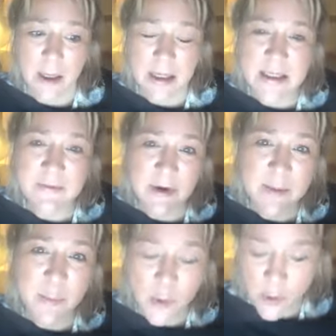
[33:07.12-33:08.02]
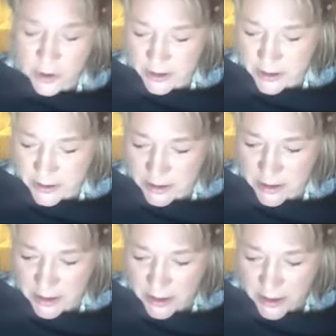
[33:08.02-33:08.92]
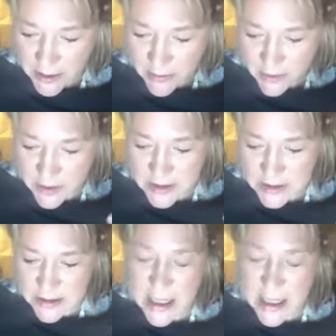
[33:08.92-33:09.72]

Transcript: And it's very important that